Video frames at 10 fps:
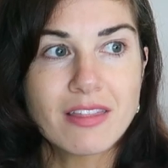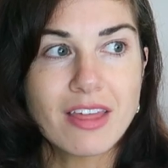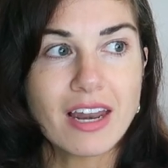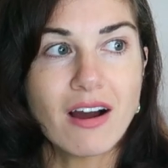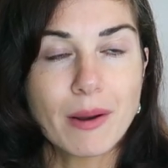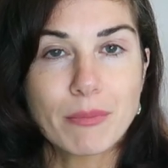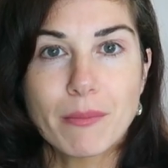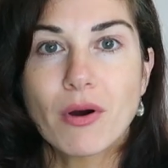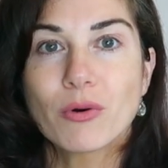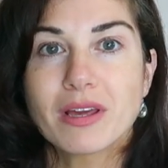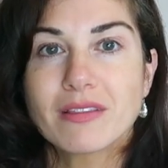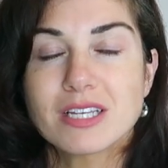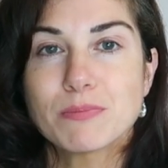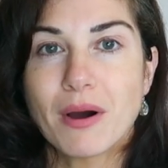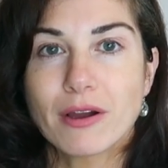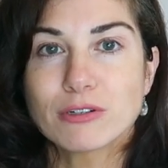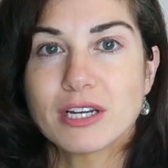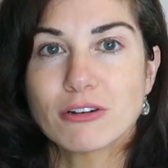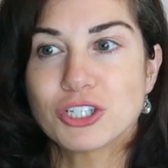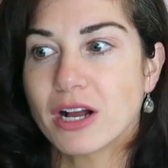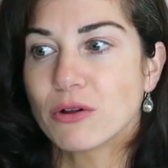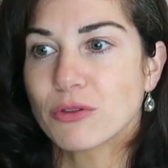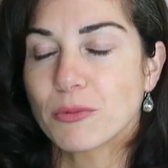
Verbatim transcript: that I'm promoting this Biotera gel or